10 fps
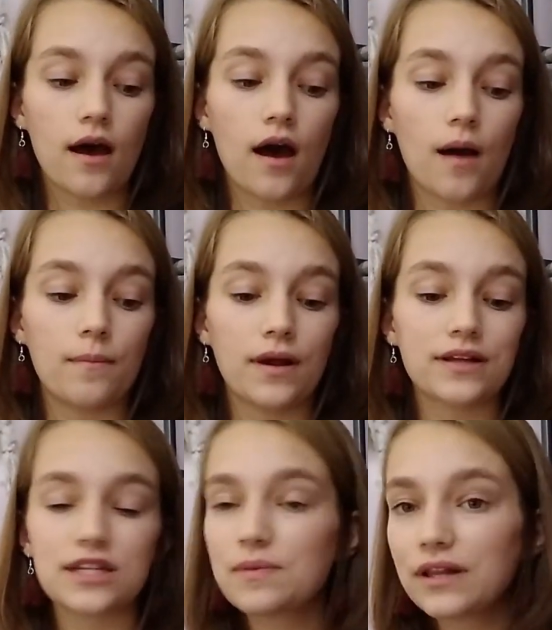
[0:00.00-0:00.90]
Um,
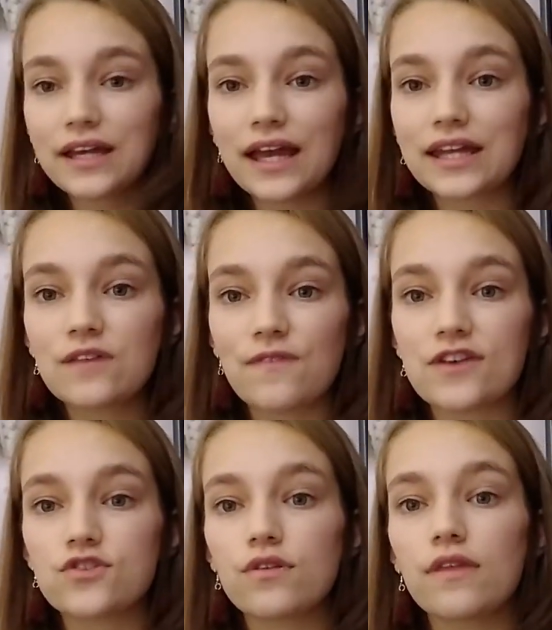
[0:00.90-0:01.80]
typically I can knit
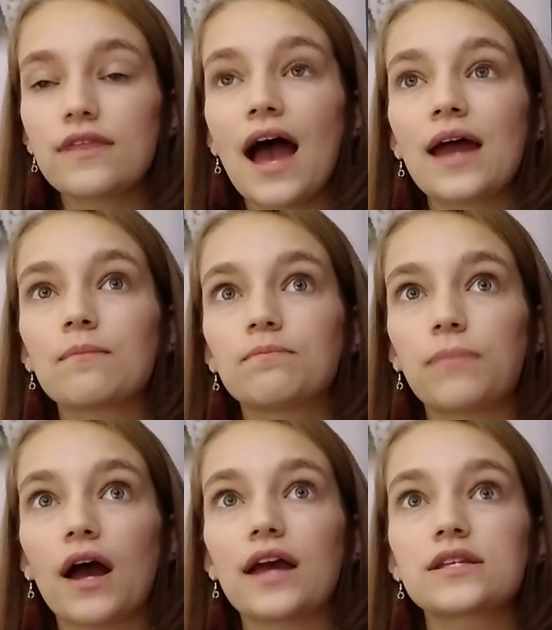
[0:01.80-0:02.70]
faster than that,
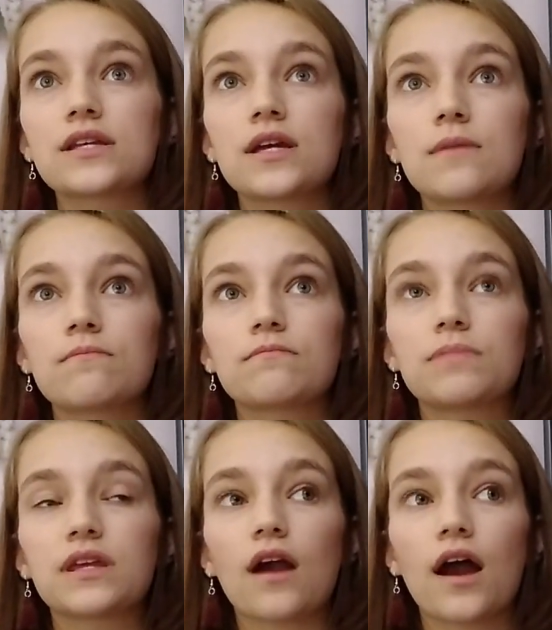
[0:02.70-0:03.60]
but
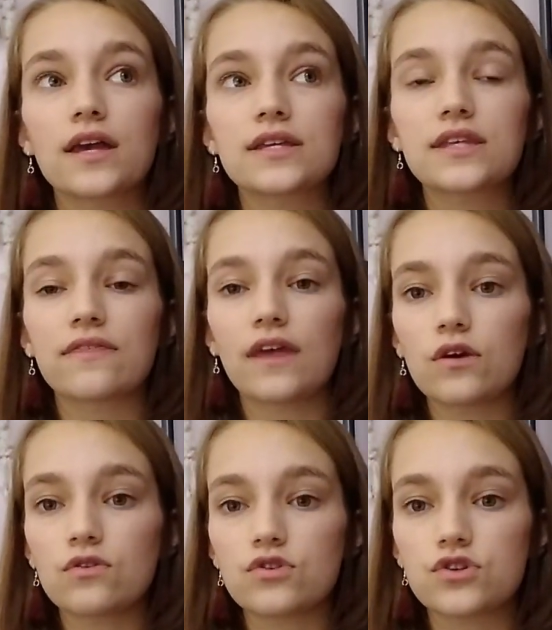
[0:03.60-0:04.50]
because
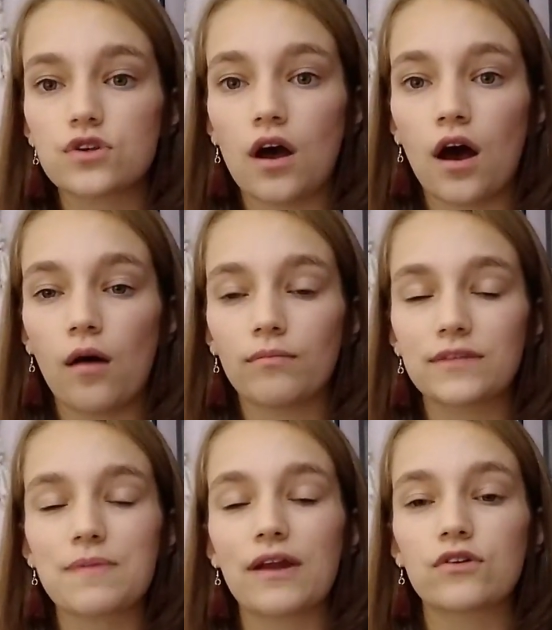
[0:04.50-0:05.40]
those um,
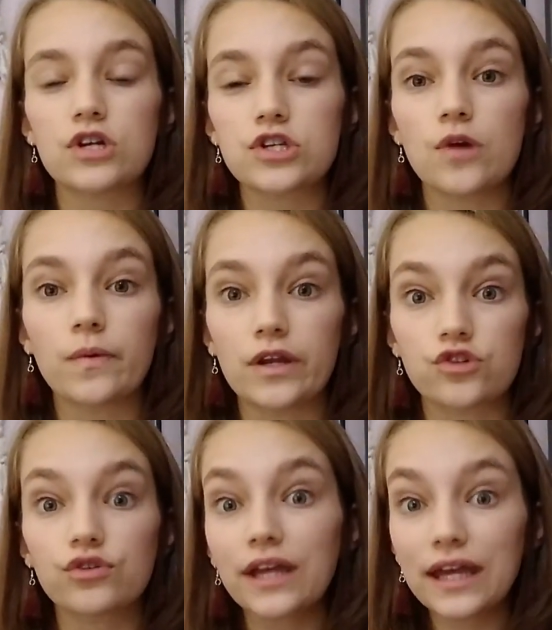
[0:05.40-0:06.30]
this pattern is so
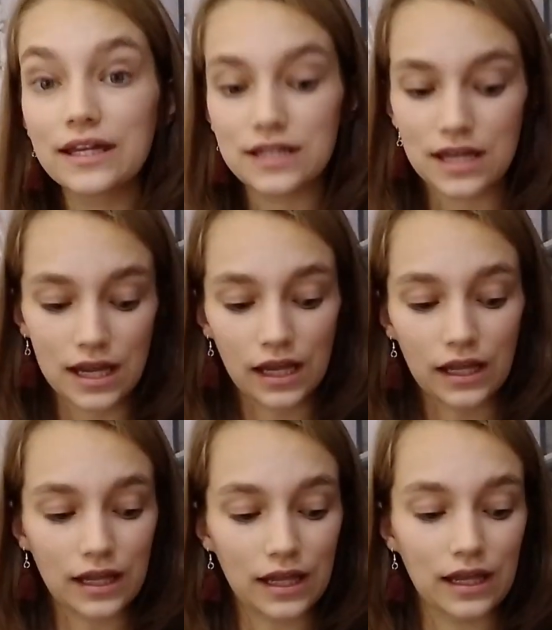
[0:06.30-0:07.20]
intricate,
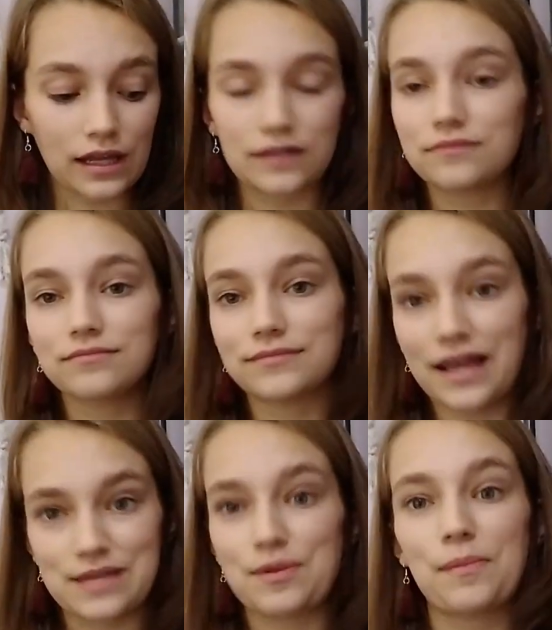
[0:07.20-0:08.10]
it
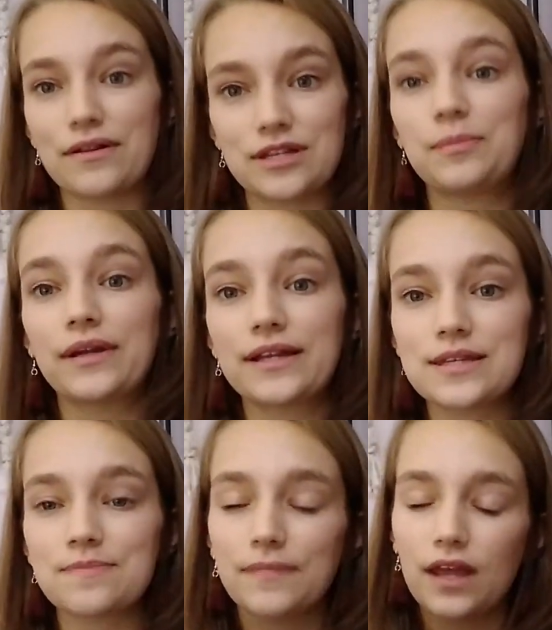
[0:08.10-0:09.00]
takes me about 10
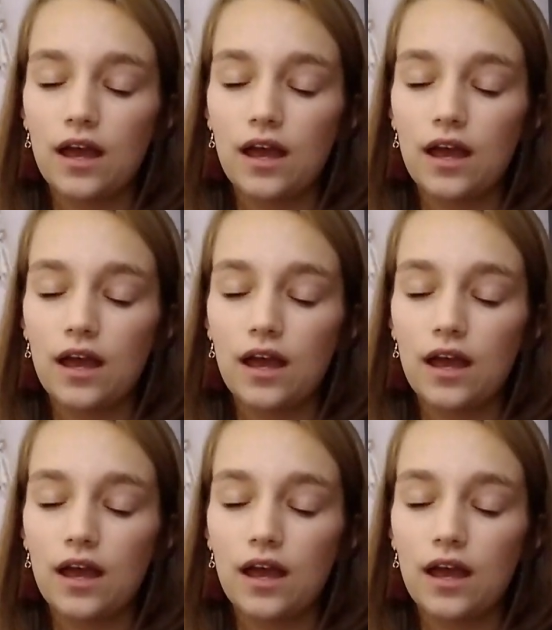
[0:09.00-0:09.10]
minutes.